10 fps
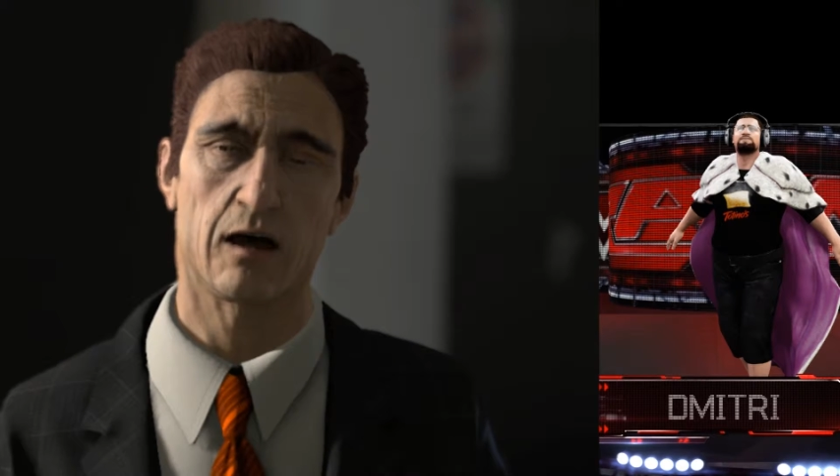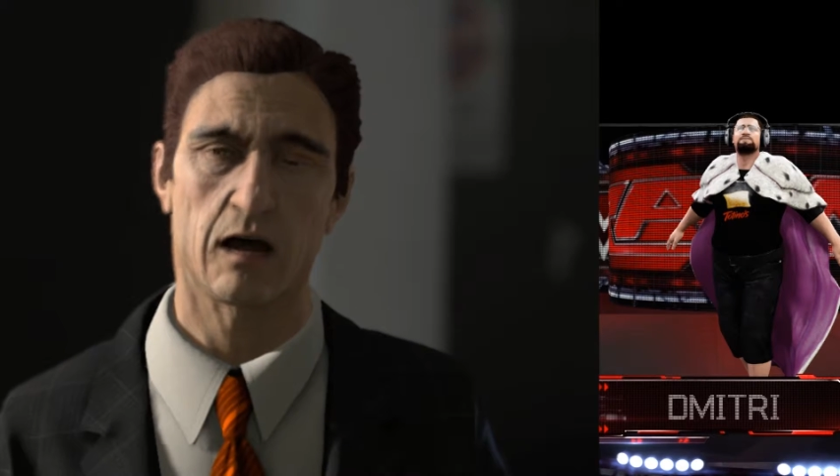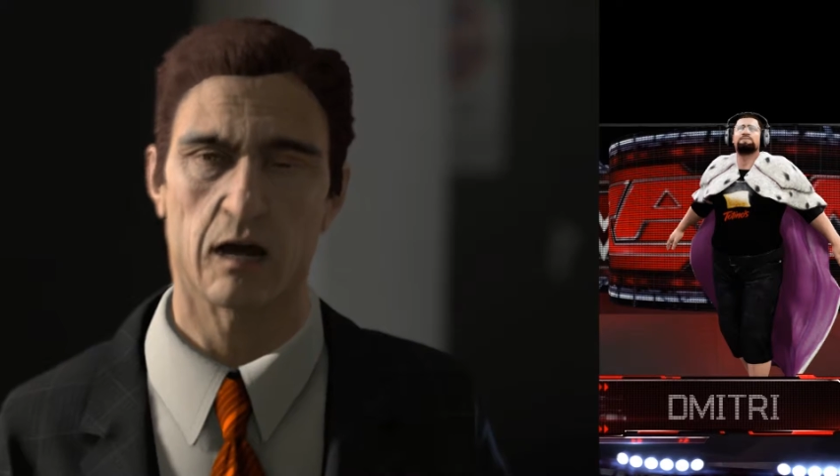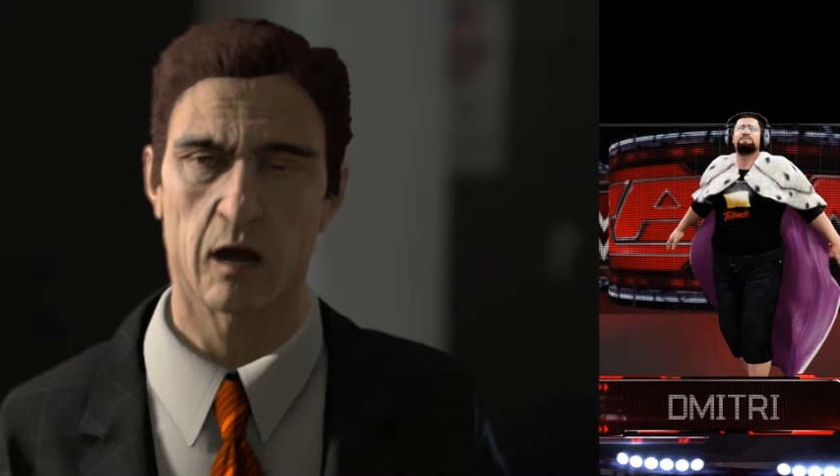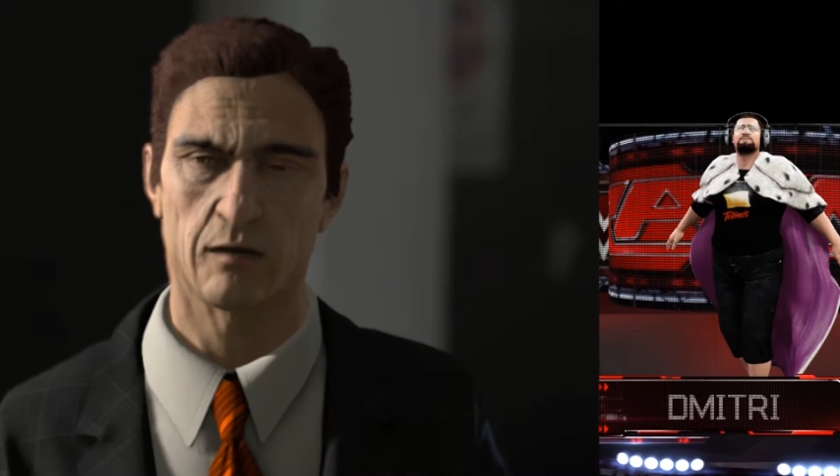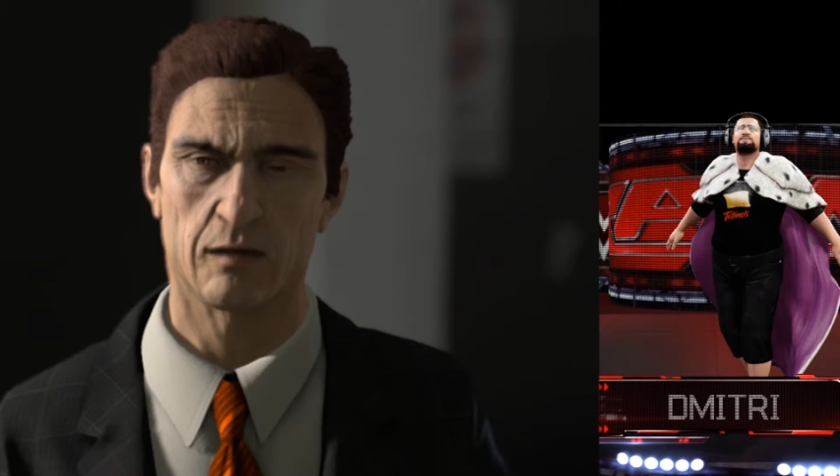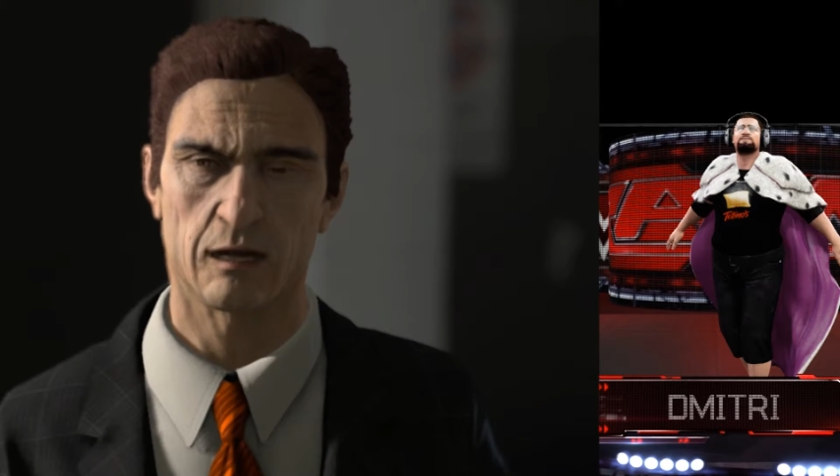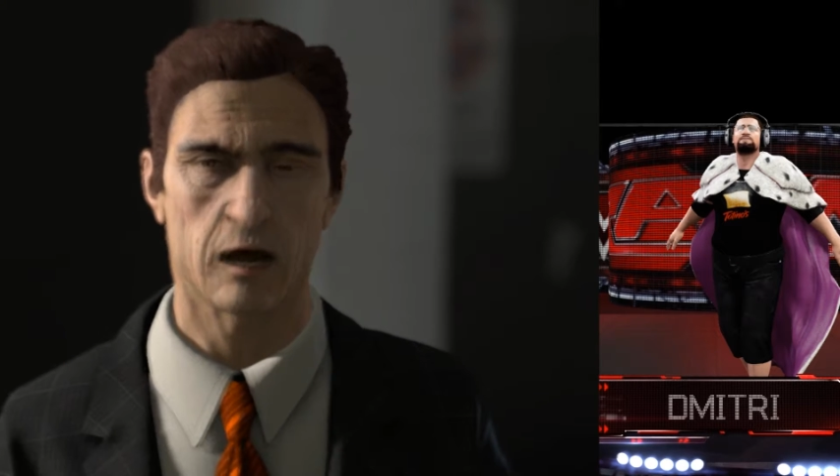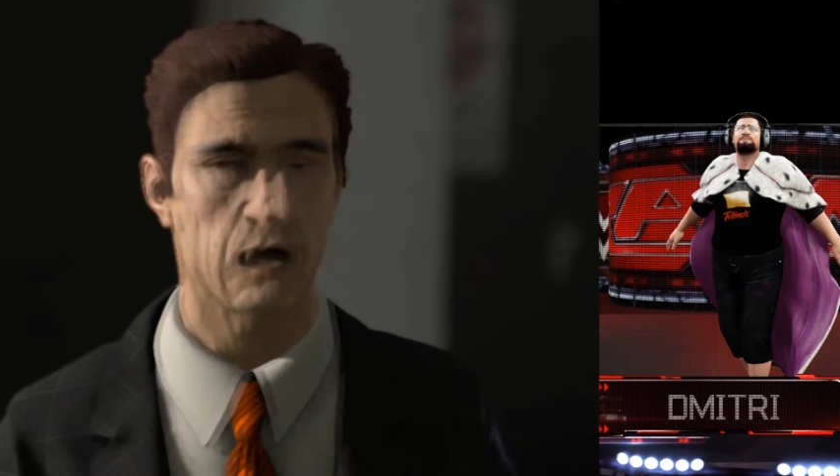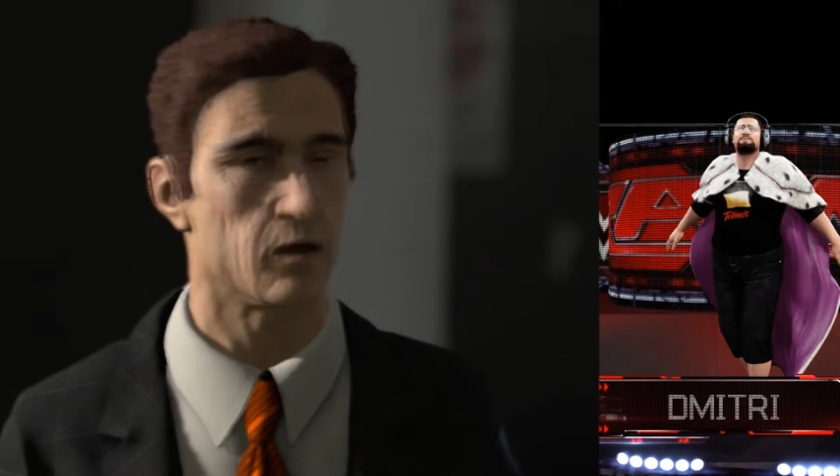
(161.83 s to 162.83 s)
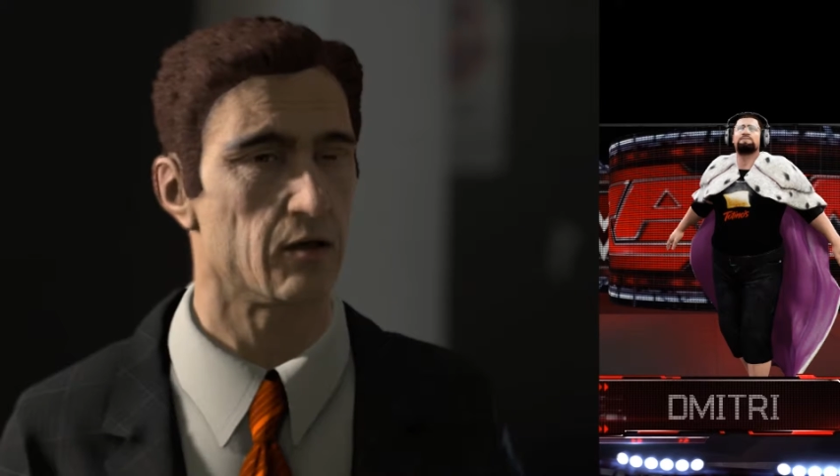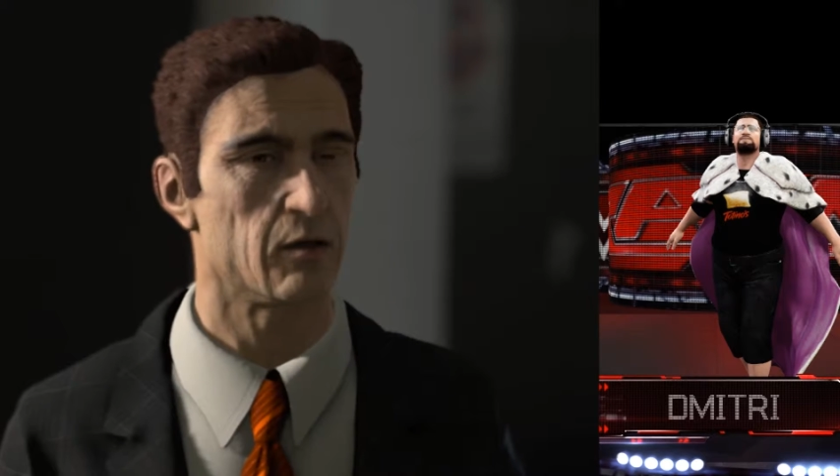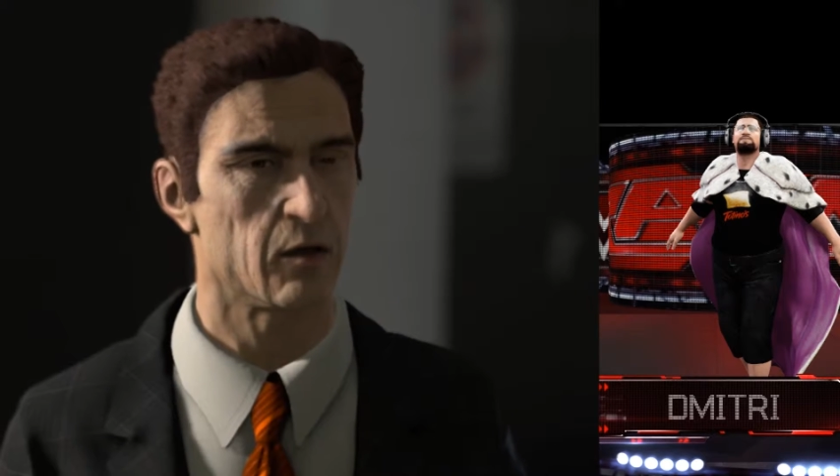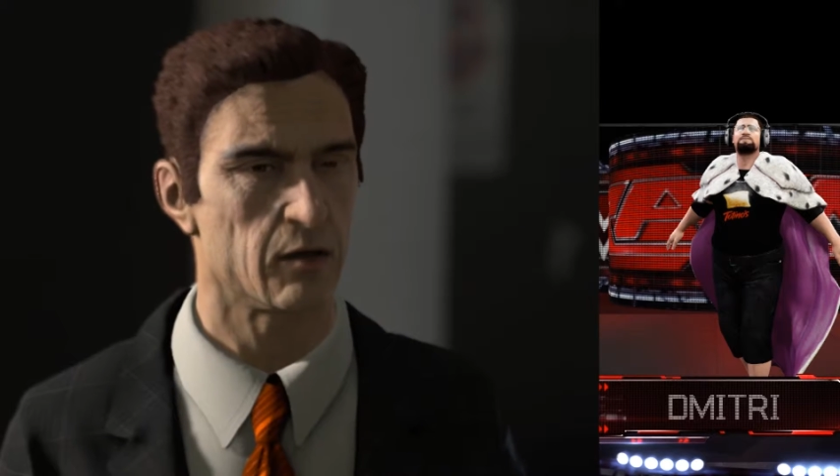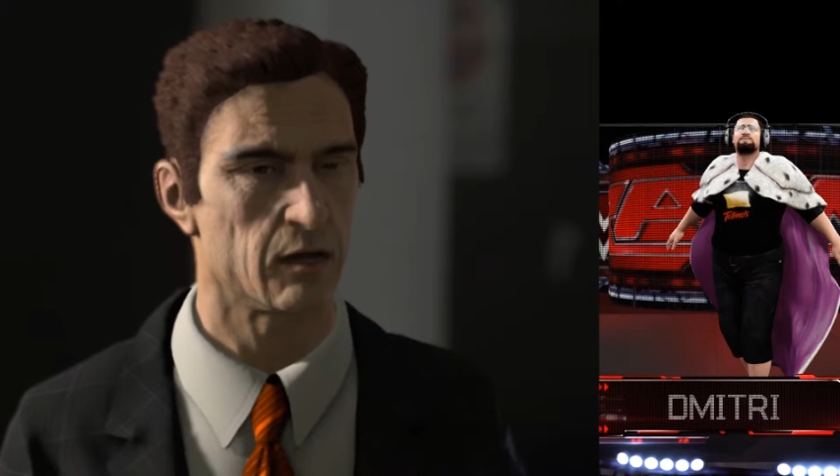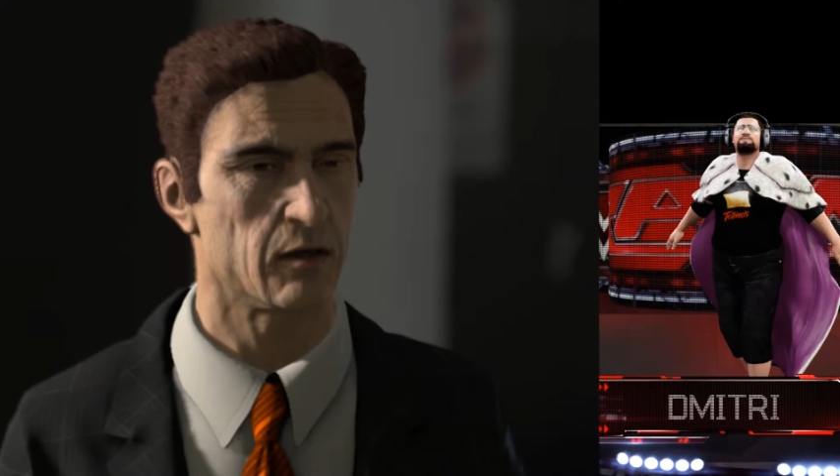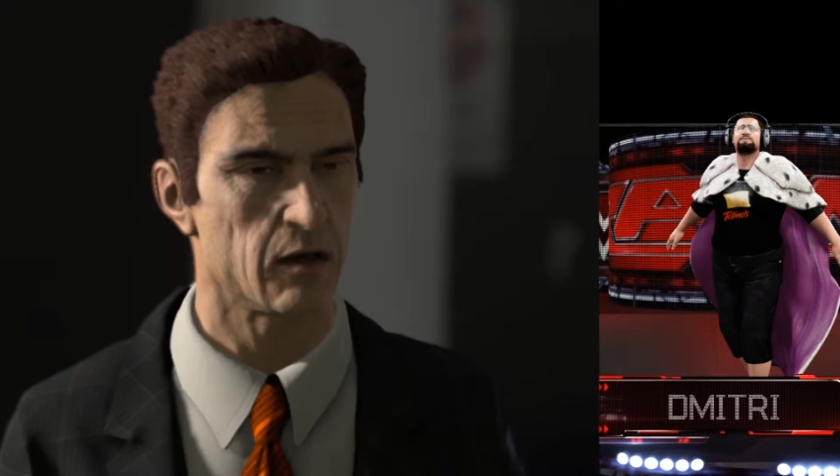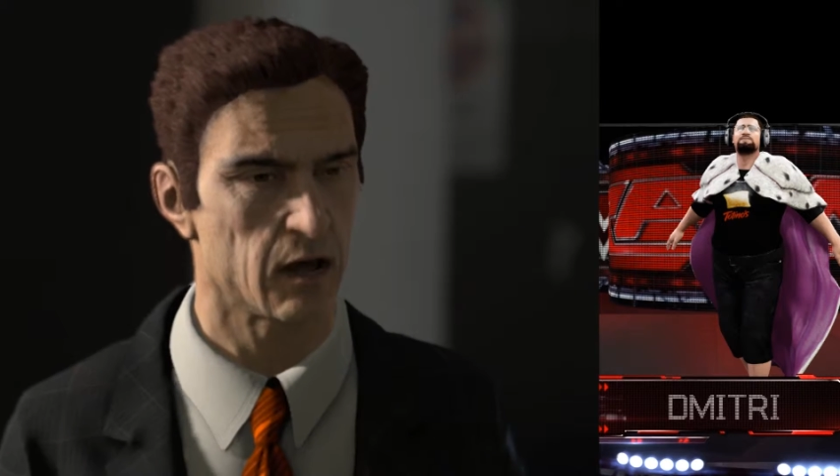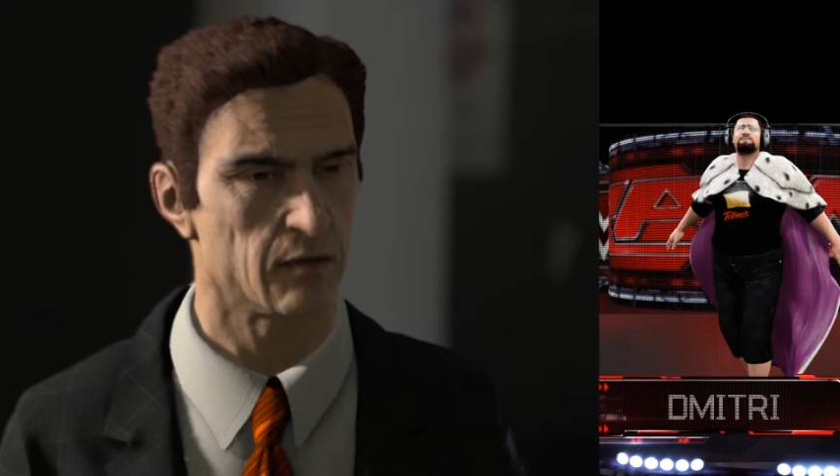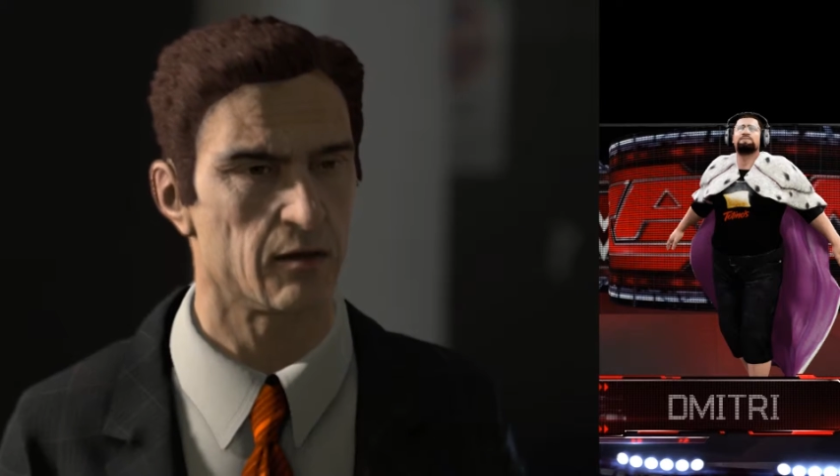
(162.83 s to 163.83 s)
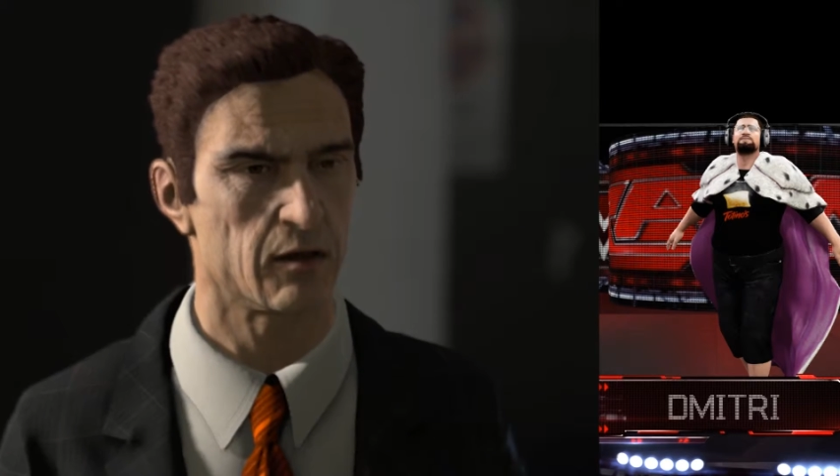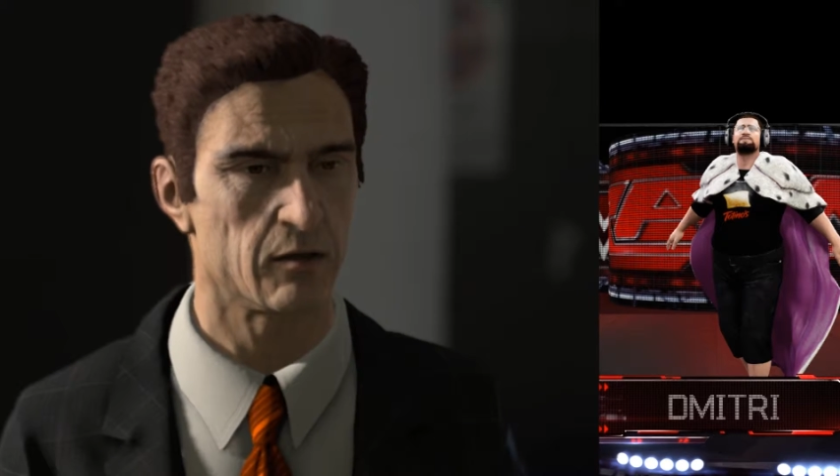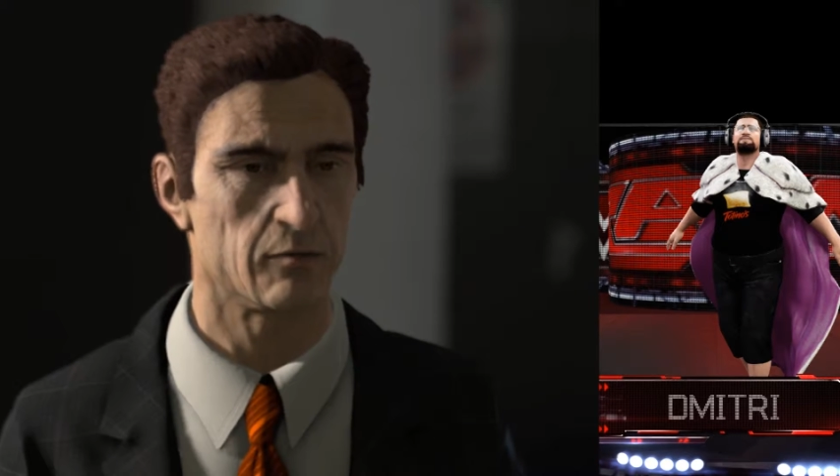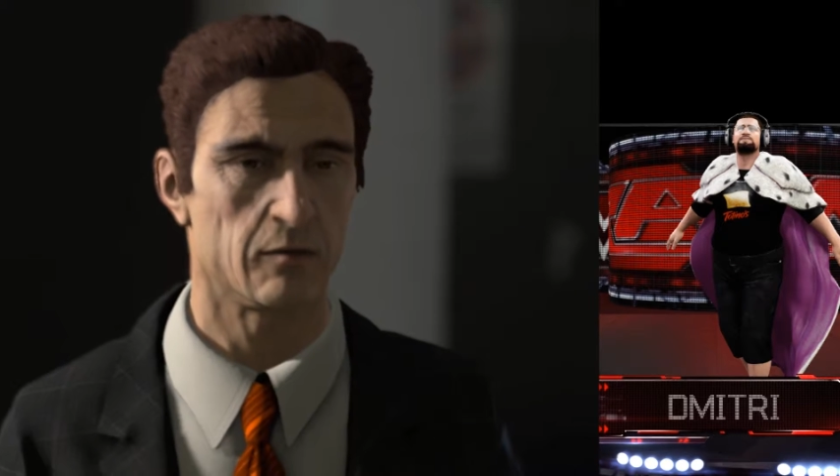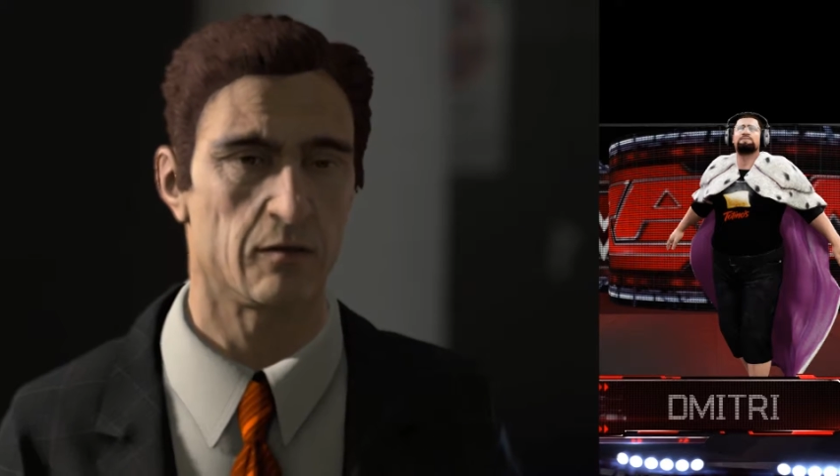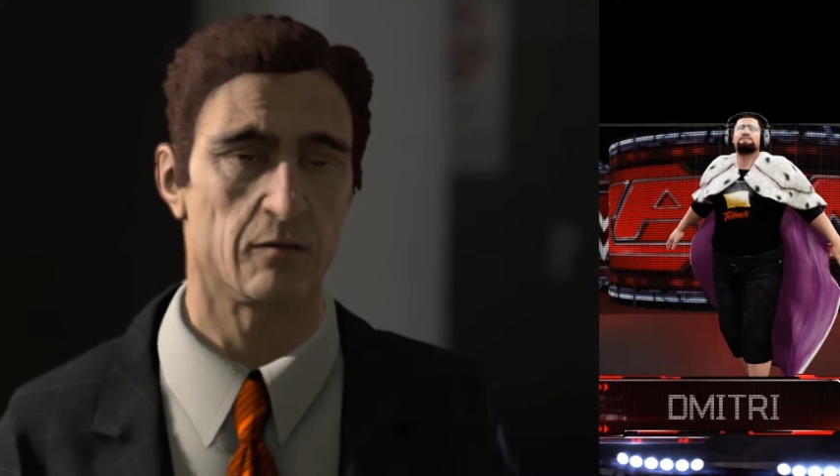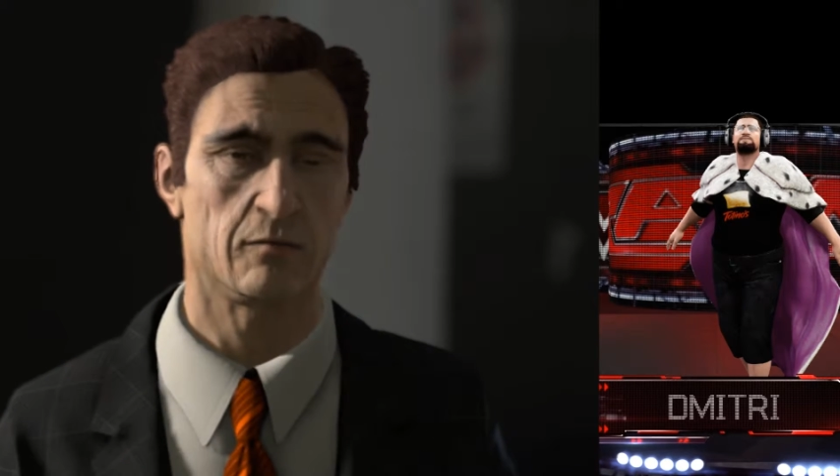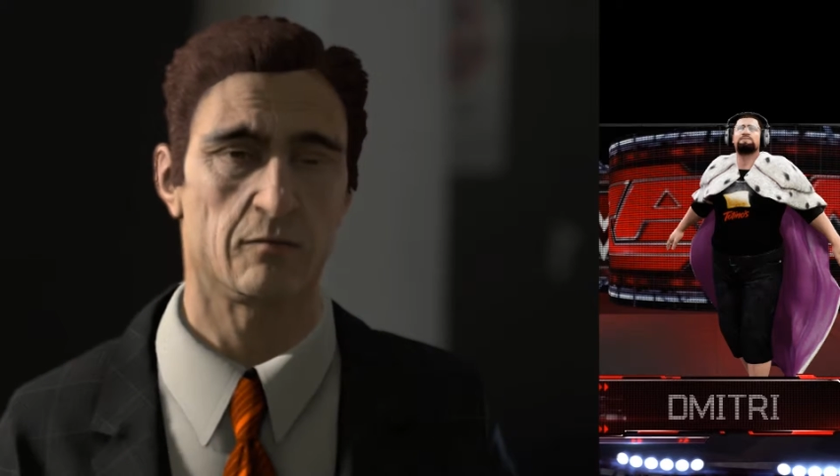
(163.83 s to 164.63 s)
Jack Kirby is not one of the choices that we have available for you.